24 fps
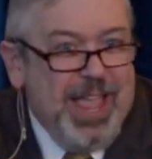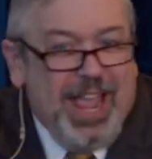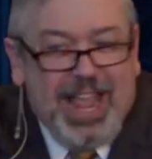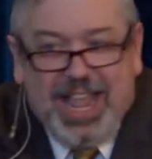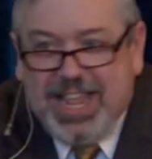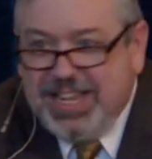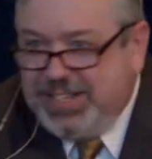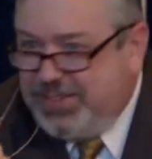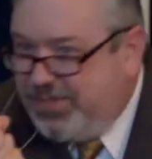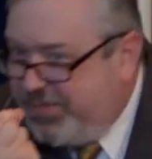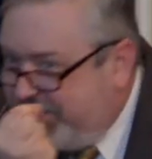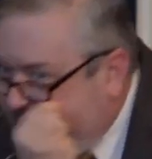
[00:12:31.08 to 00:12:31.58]

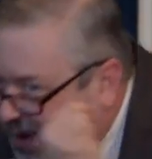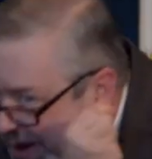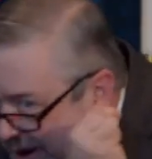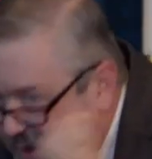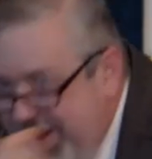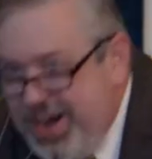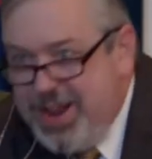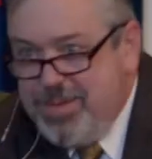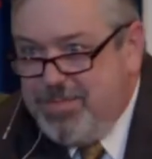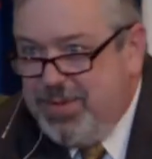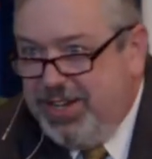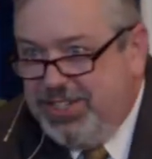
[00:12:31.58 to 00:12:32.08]
is
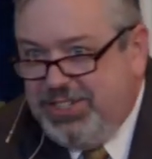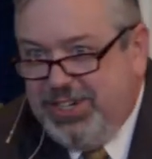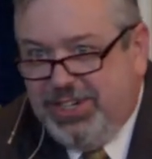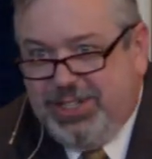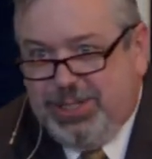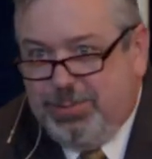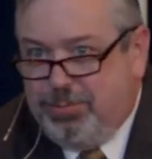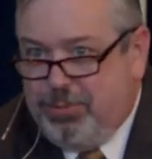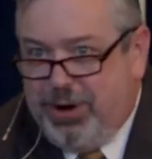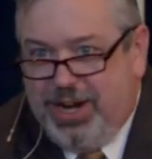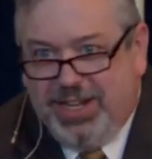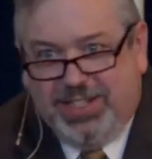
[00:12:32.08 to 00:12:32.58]
very much
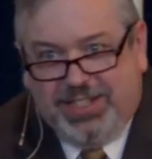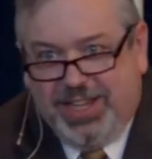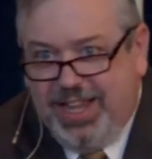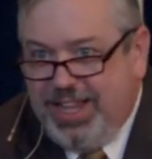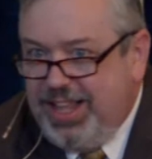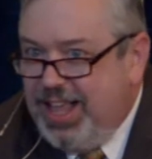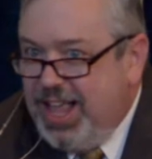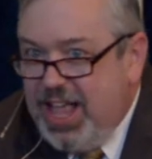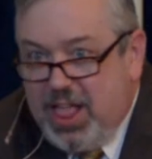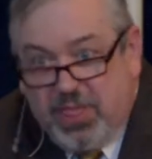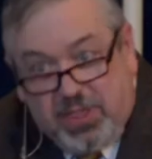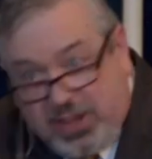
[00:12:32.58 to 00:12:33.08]

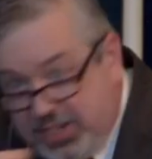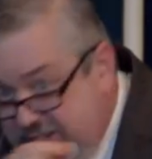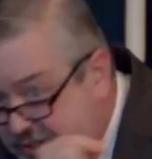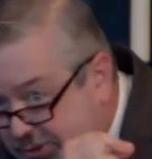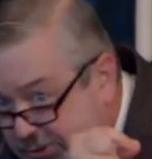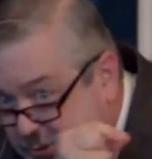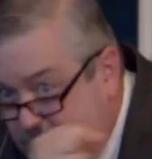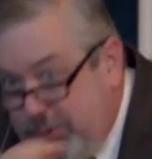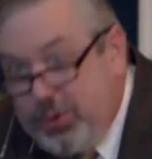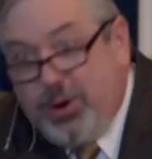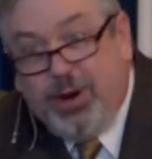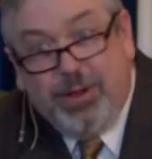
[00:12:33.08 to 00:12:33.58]
expressing the
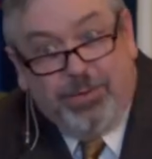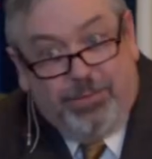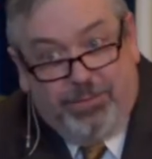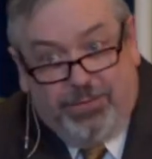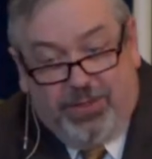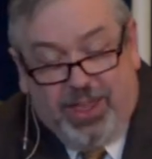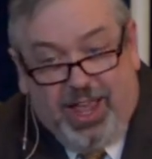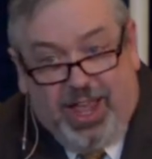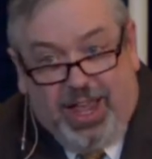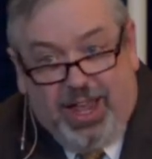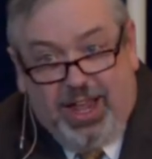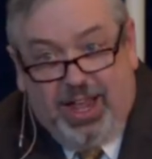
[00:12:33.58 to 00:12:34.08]
sort of
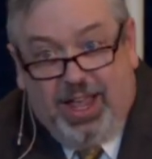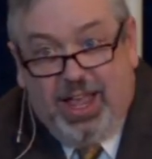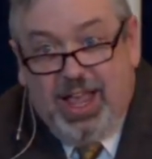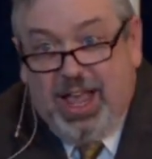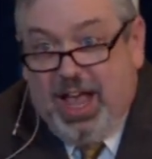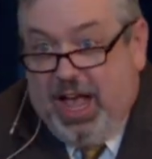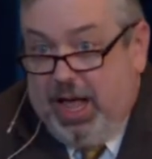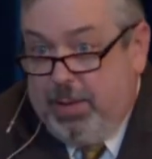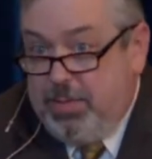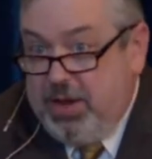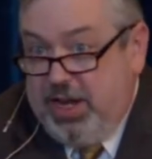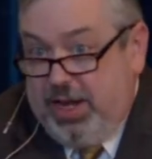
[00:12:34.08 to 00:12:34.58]
thing.
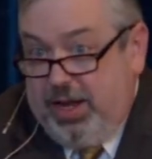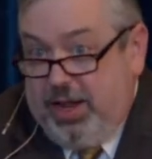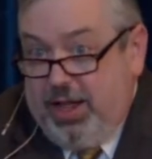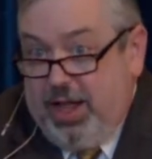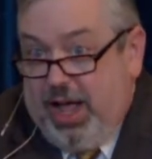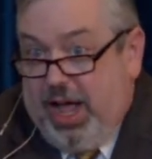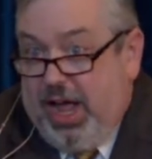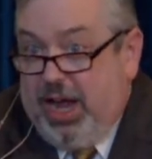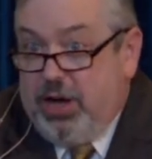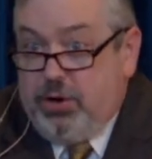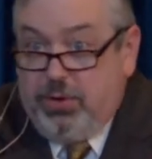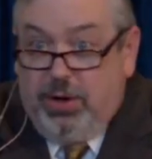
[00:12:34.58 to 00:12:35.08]
I mean,
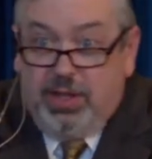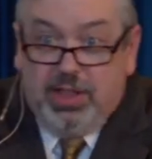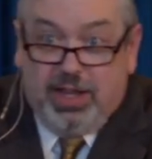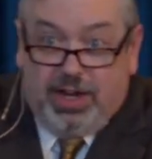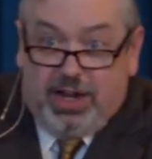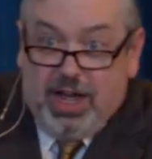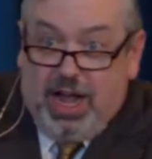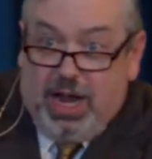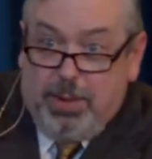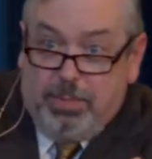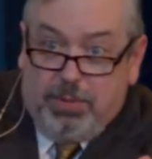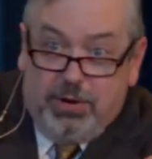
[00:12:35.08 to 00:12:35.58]
I agree
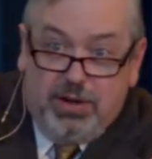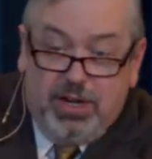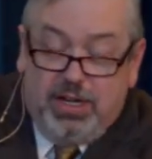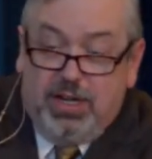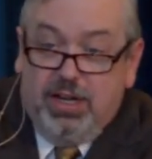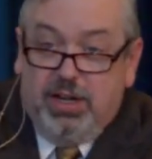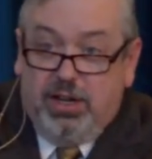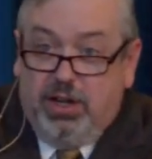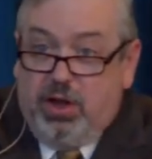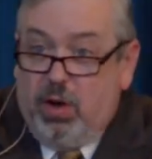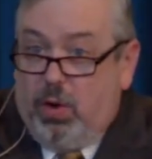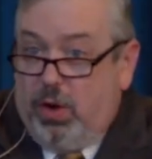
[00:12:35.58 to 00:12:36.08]
that Kuyper
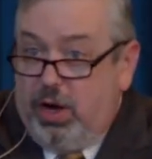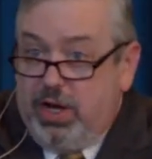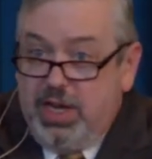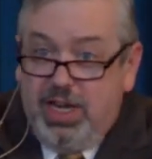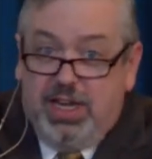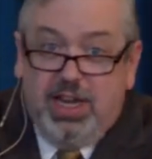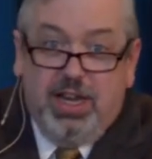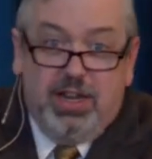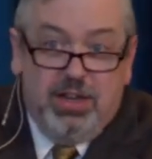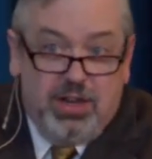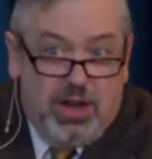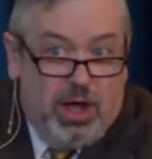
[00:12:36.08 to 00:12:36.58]
needed to go on. He
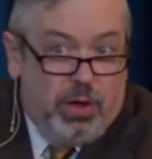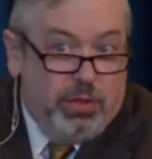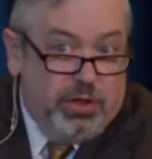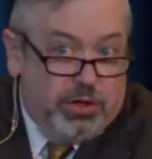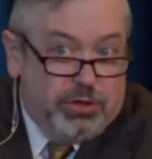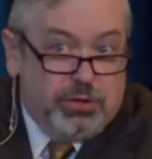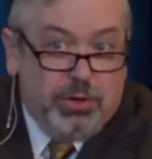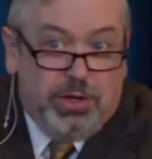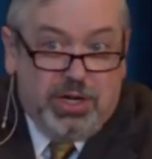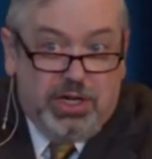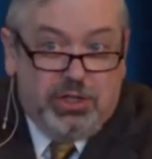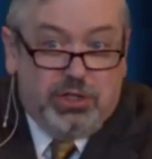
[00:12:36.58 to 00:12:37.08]
didn't know the
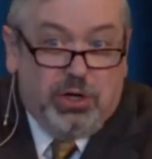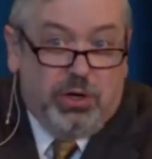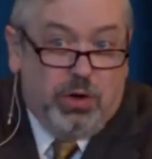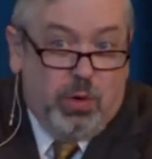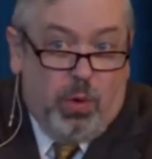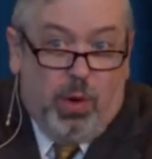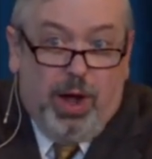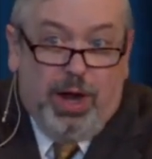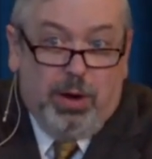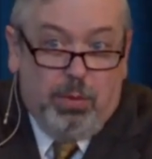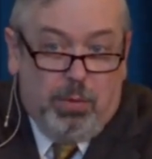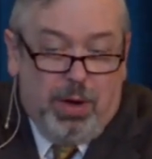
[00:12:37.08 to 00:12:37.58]
tradition
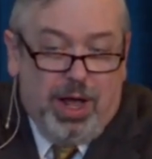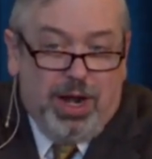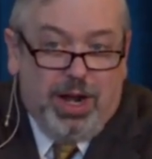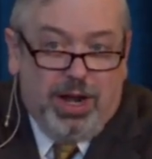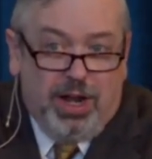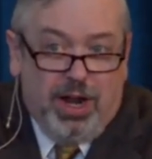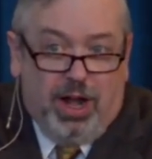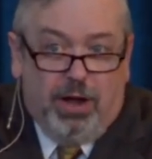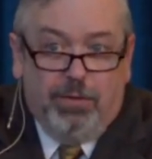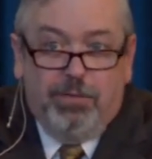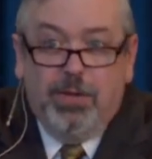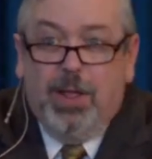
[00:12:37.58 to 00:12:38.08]
quite well
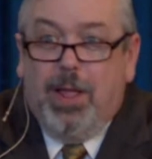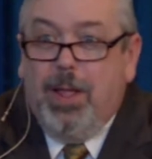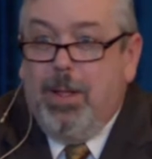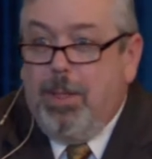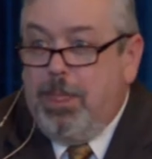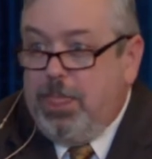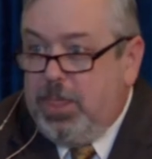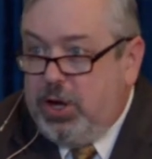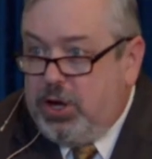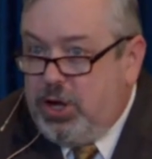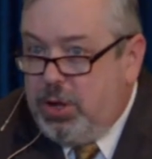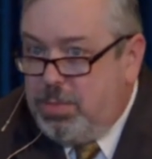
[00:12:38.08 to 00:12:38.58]
enough.
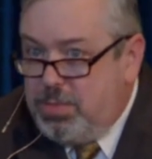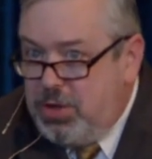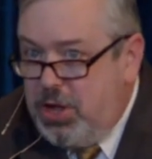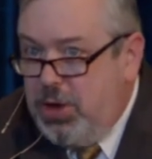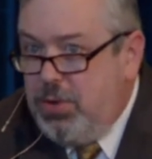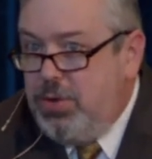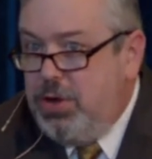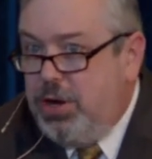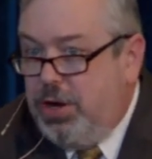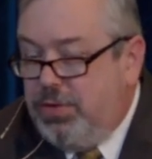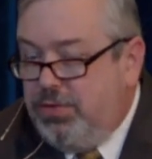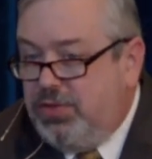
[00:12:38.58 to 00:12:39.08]
The
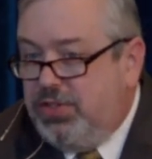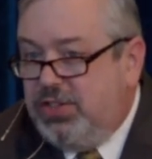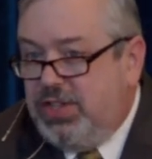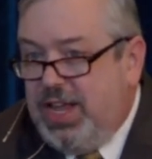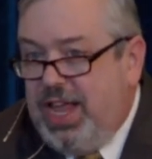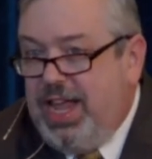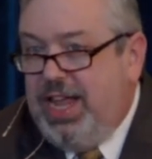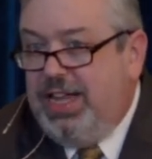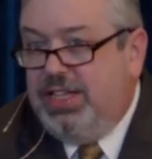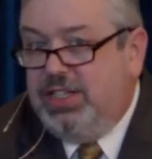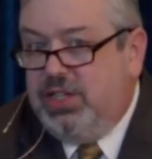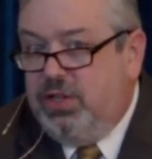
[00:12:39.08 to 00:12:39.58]
communion of
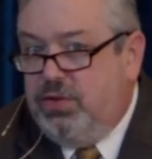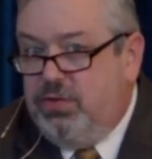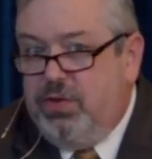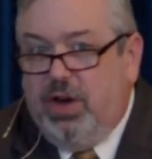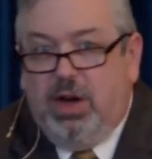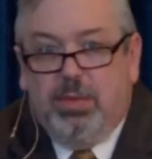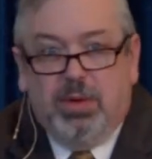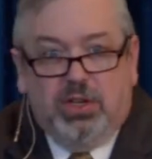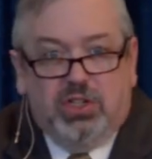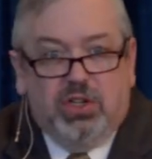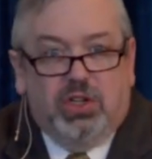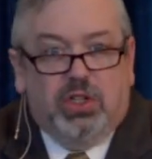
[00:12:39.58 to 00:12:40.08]
saints is
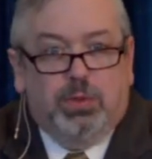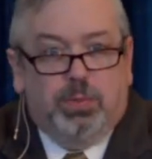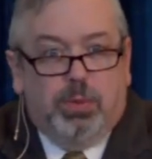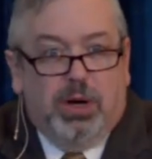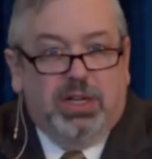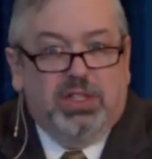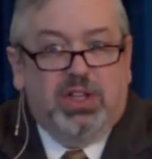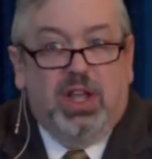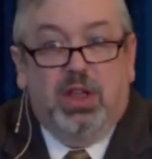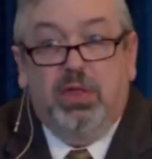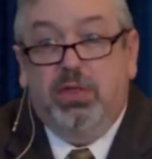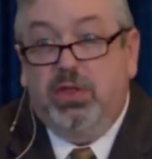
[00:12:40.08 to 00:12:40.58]
very much
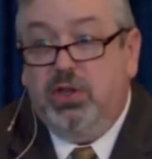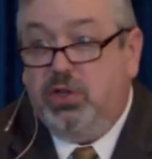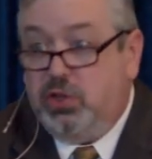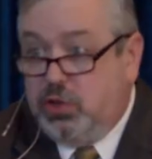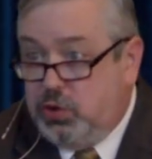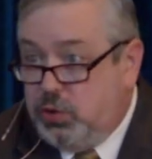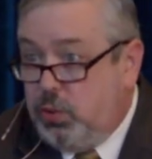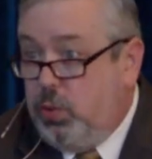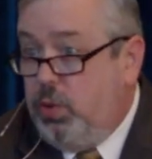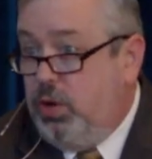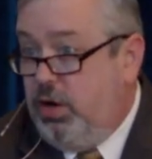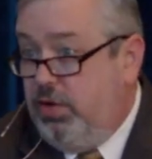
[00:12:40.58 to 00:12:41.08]
expressing the
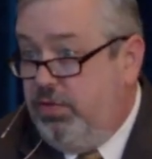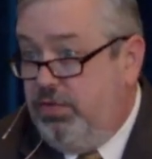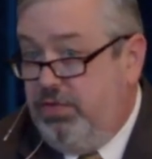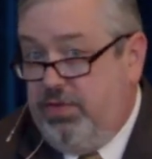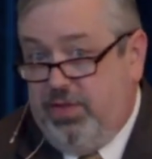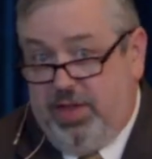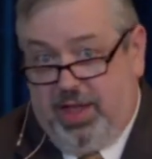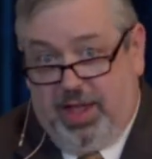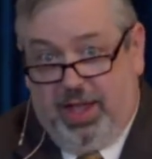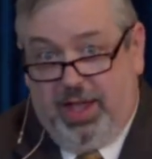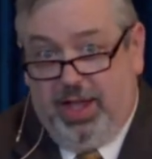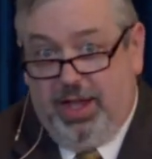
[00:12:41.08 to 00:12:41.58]
sort of
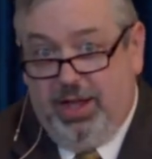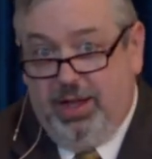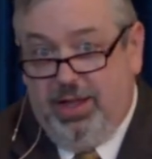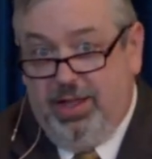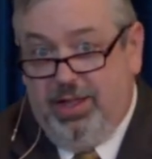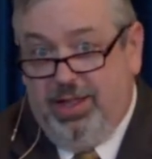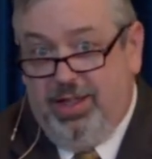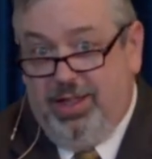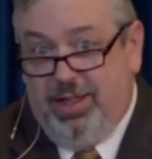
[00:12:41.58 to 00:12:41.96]
thing